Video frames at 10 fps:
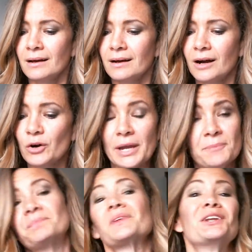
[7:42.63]
All right,
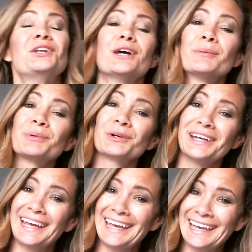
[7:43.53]
number
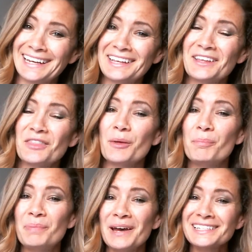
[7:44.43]
8. The
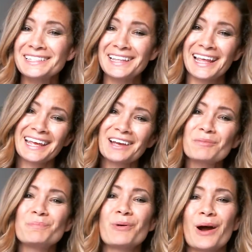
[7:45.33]
best
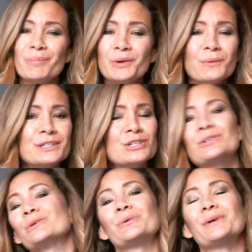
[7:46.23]
thing probably what to
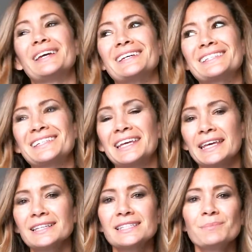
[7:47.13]
do is to
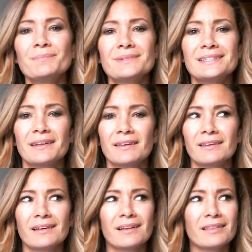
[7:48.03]
get
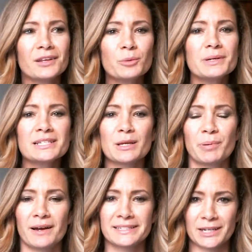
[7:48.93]
a little bit of
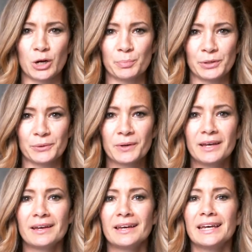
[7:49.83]
supplies to help you.
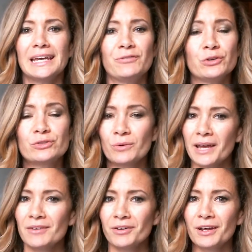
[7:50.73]
If you don't
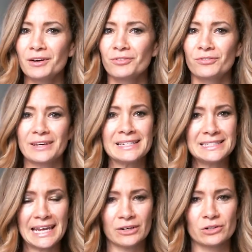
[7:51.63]
have enough
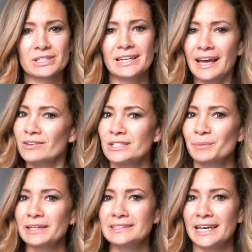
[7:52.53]
containers, get out some
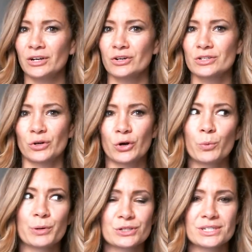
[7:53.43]
containers or go
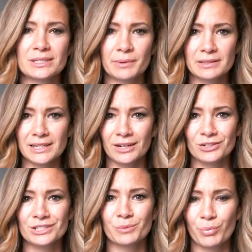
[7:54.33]
purchase some
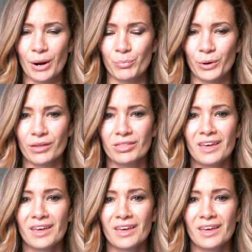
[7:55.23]
containers to prep with.